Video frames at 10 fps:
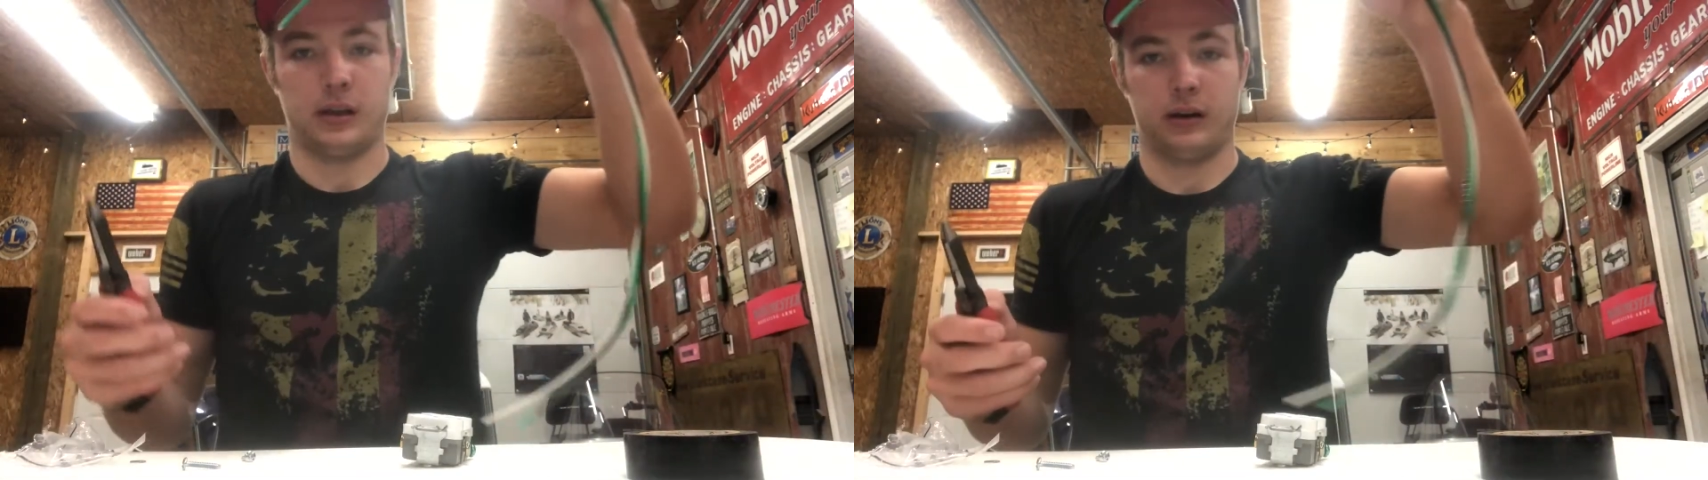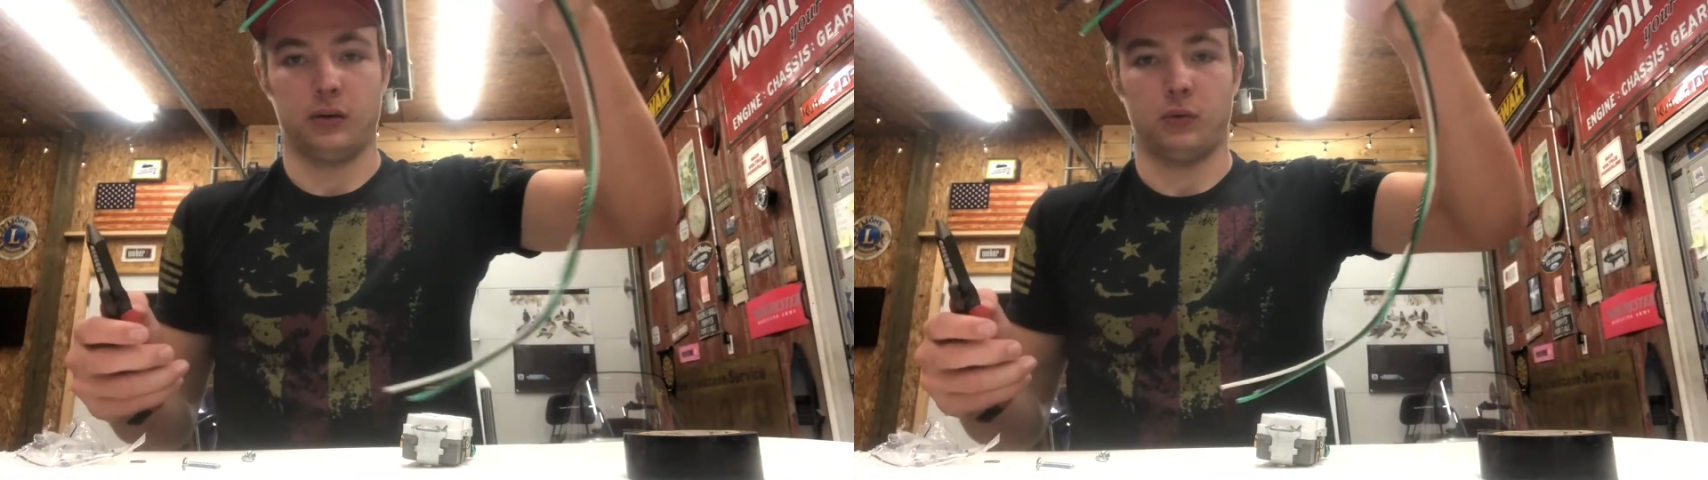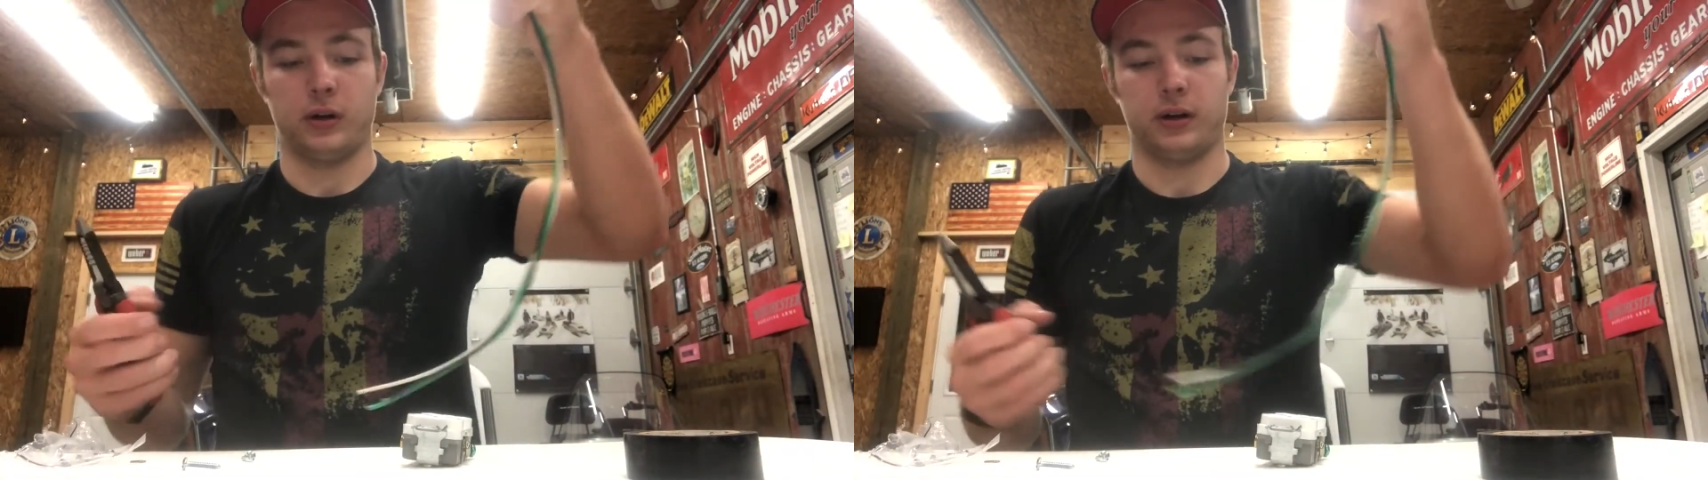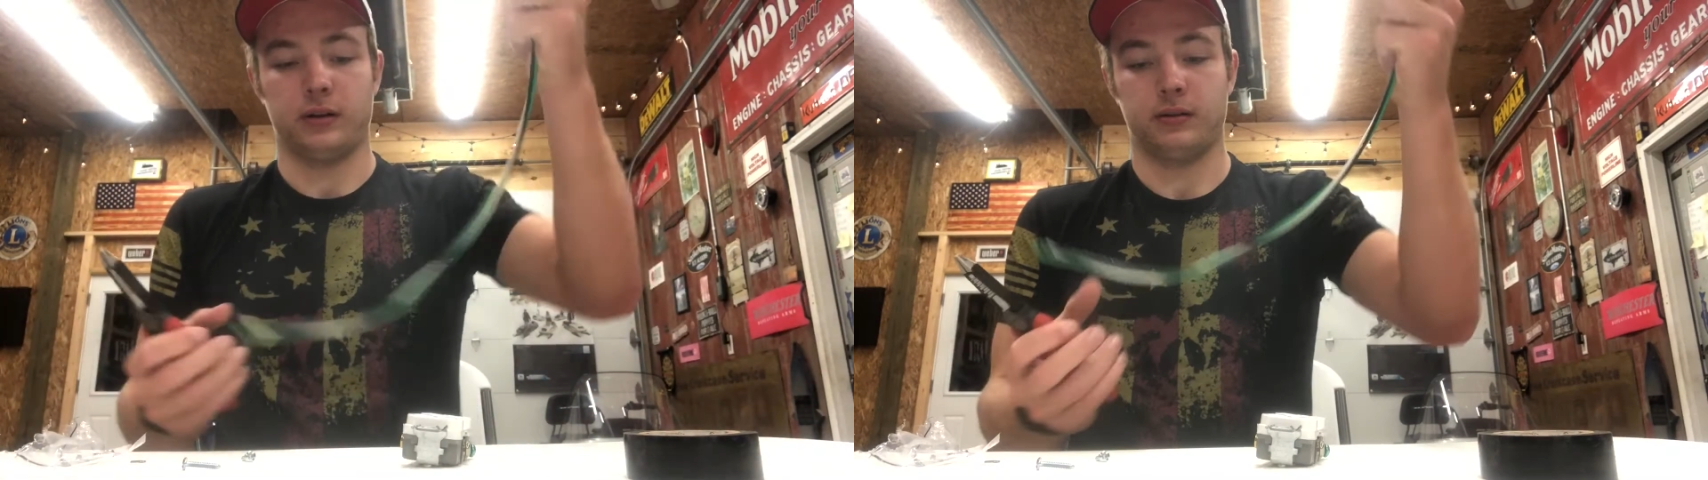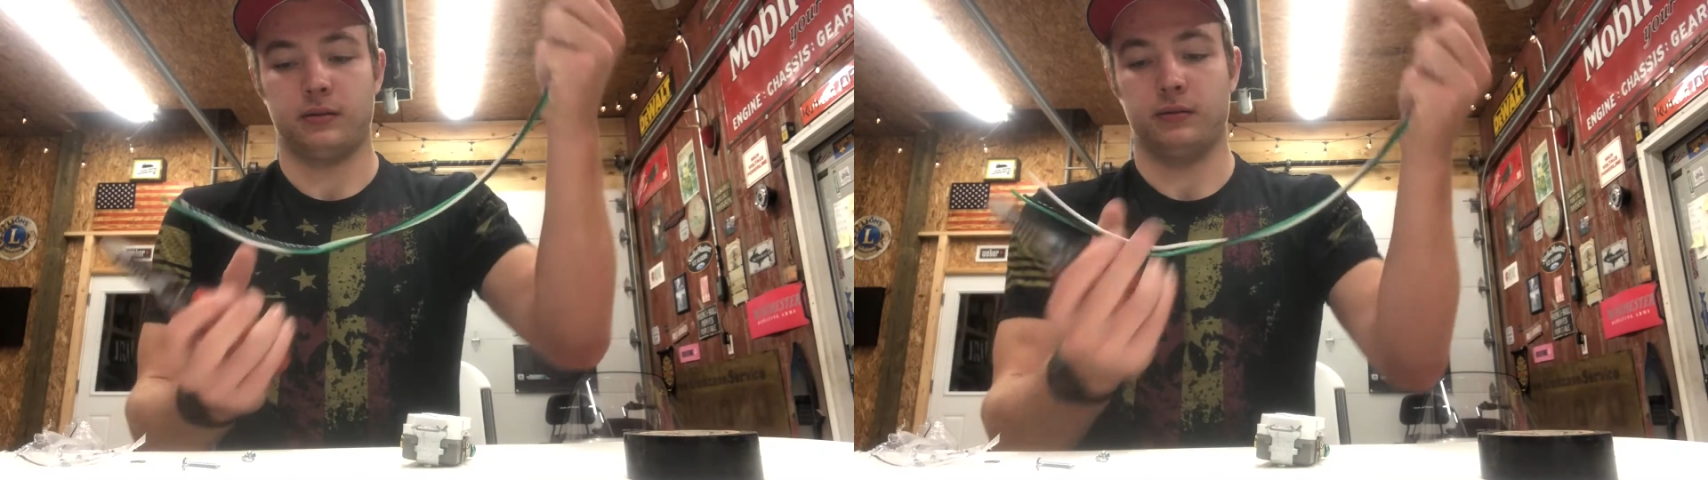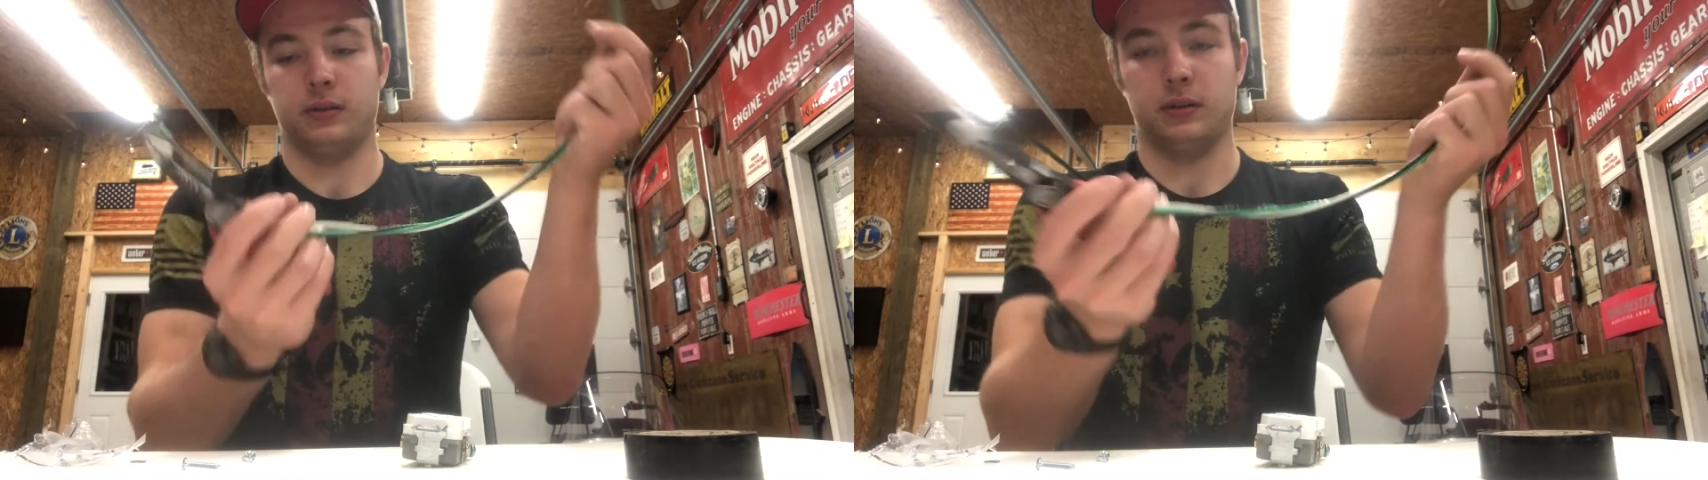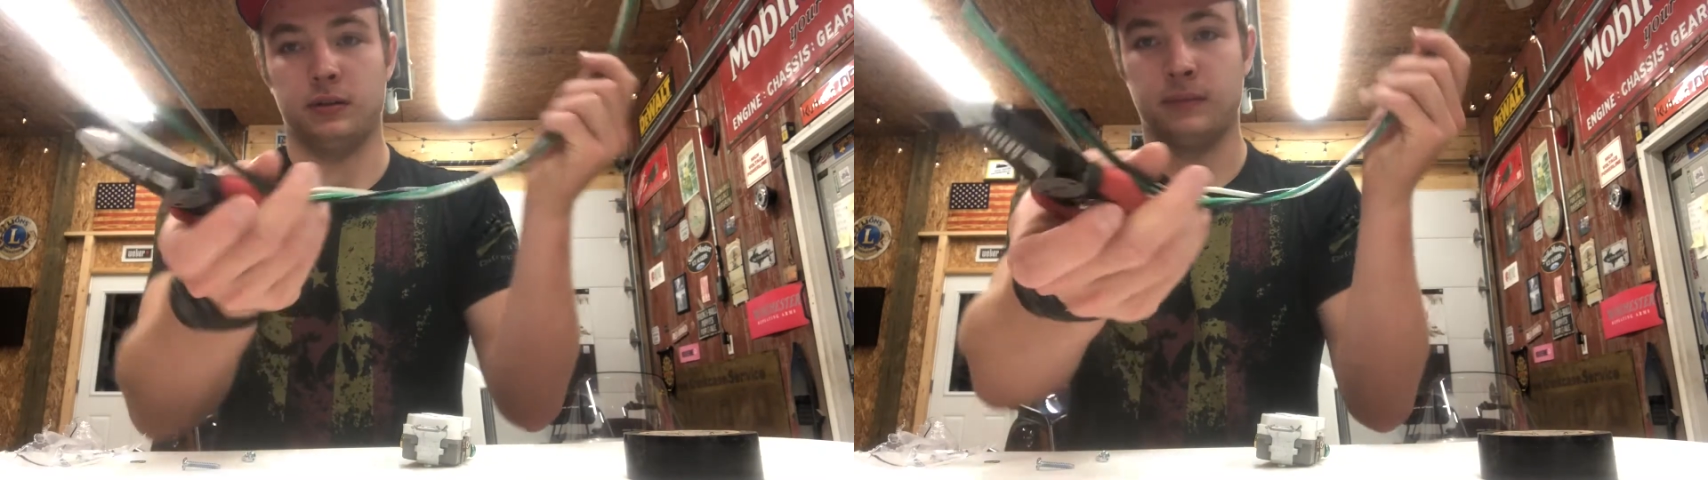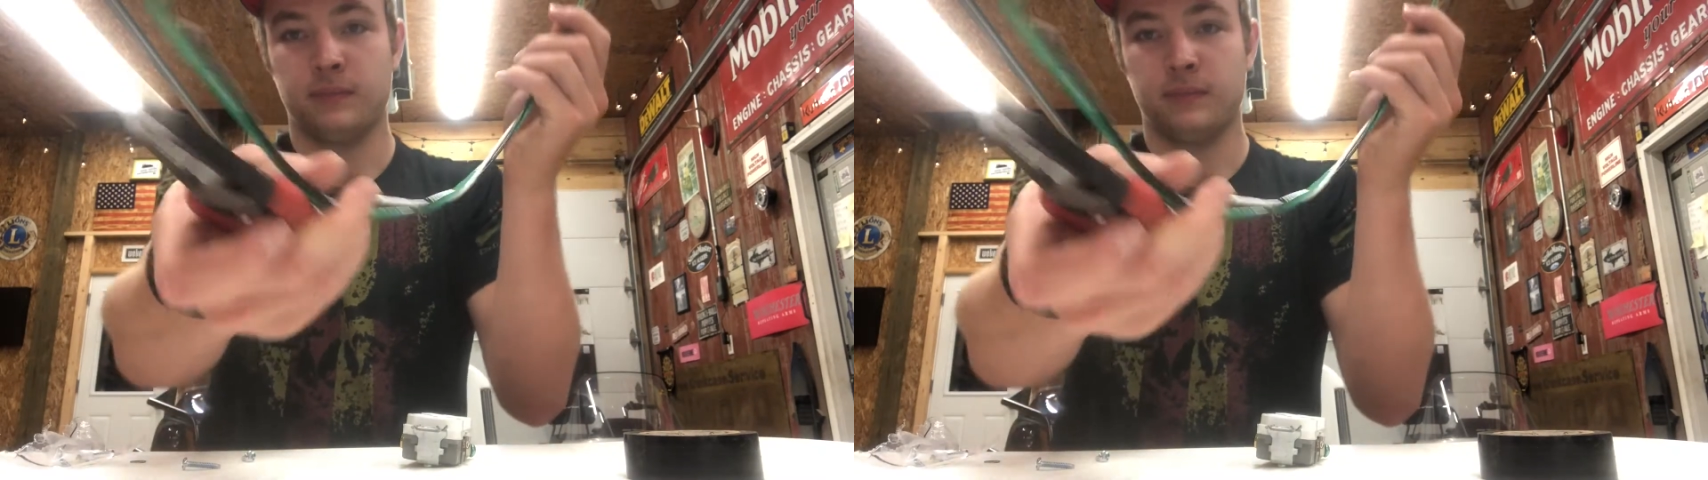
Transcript: our wire. We need